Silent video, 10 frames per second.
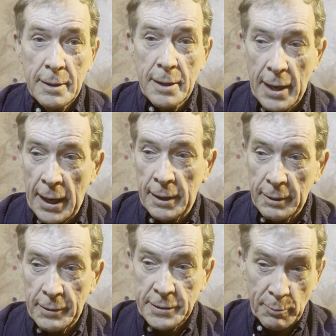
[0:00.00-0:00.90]

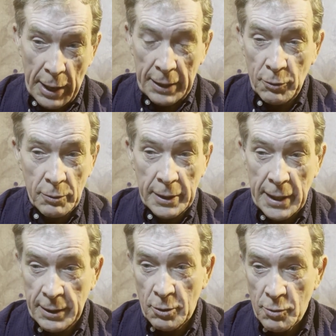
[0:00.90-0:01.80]
And this man, who
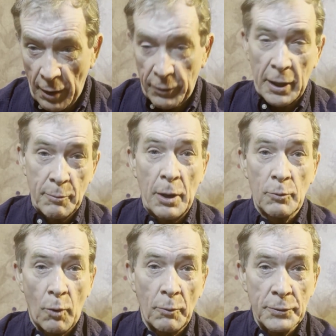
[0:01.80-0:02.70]
again knew nothing about
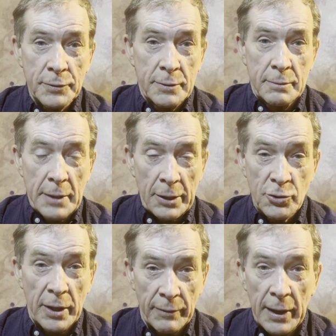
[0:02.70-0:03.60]
what was
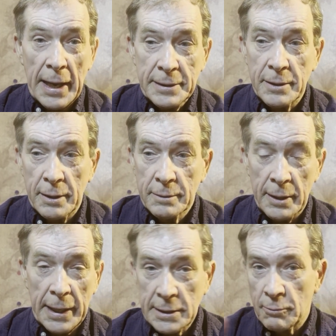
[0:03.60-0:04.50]
actually in the letter
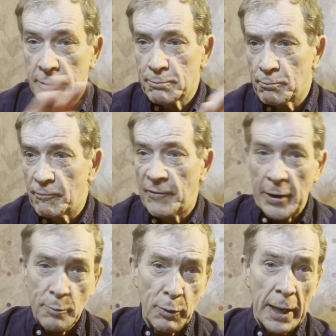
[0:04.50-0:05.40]
was
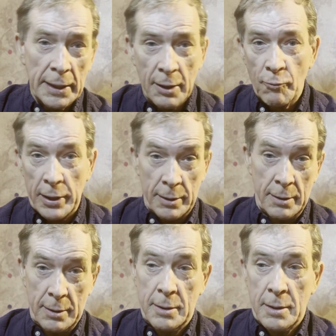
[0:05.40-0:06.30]
very plainly
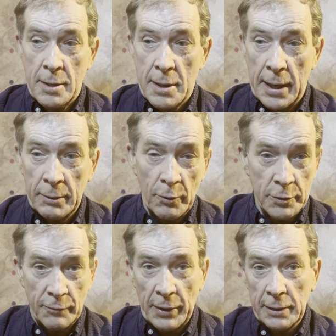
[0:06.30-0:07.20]
written, and
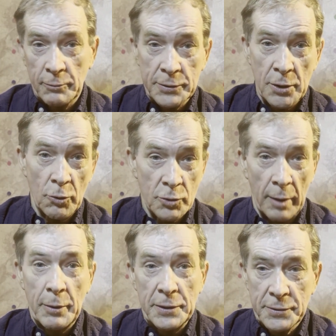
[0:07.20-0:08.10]
Roosevelt was no
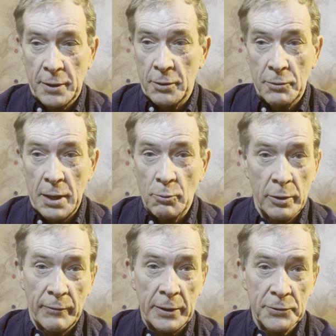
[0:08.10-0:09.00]
dummy, so he would
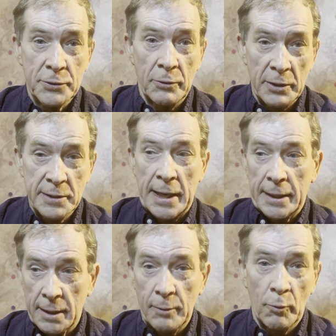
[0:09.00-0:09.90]
have understood
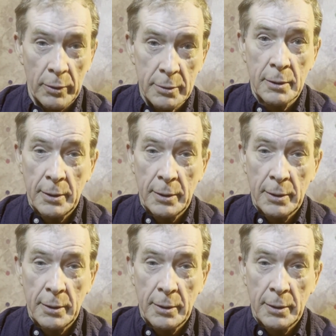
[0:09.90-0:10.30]
exactly what